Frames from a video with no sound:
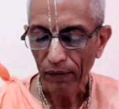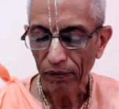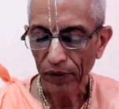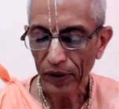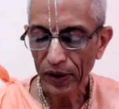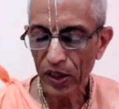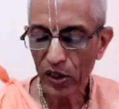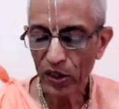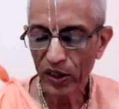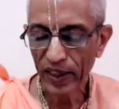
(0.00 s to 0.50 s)

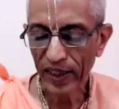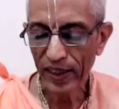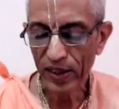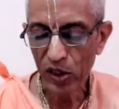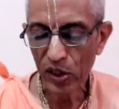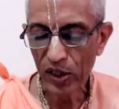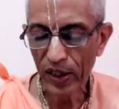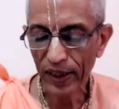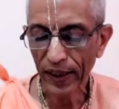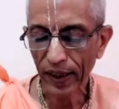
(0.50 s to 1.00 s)
which is
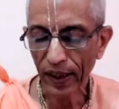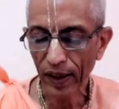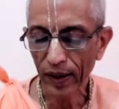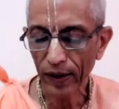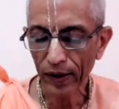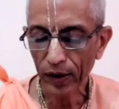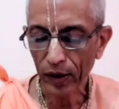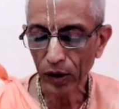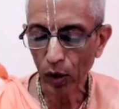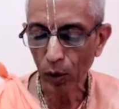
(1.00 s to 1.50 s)

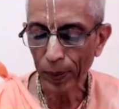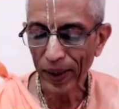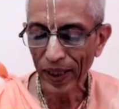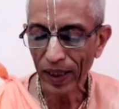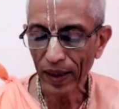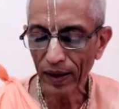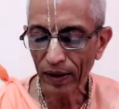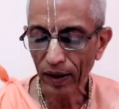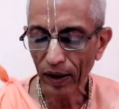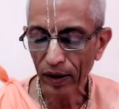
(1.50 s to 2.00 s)
considered to
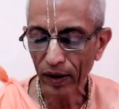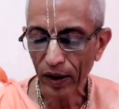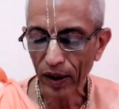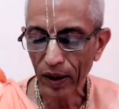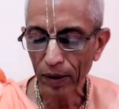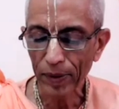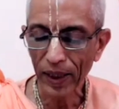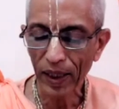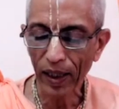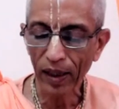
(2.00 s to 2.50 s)
be the
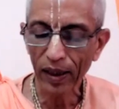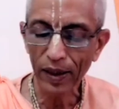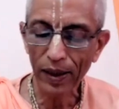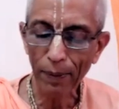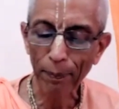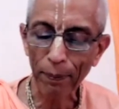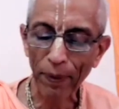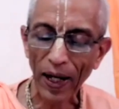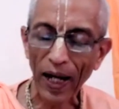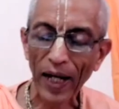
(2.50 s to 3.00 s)
criminal
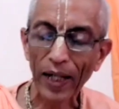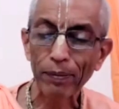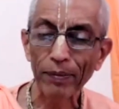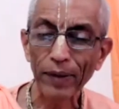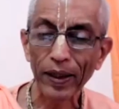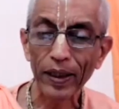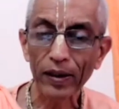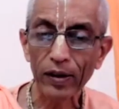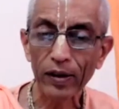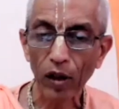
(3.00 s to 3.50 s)

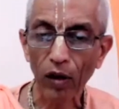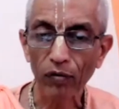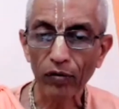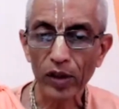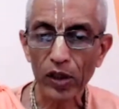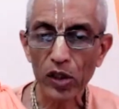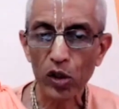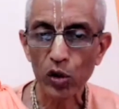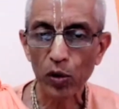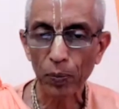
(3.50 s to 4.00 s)
department
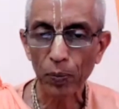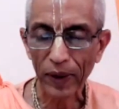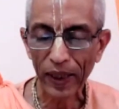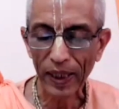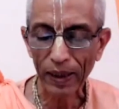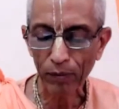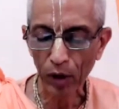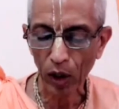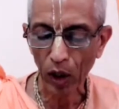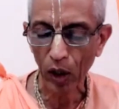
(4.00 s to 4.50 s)
of the
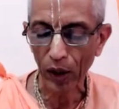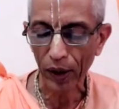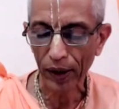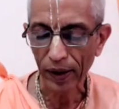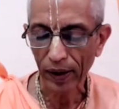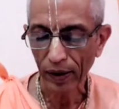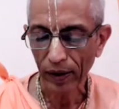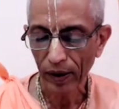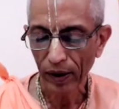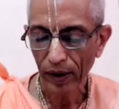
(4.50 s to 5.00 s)
Supreme Lord,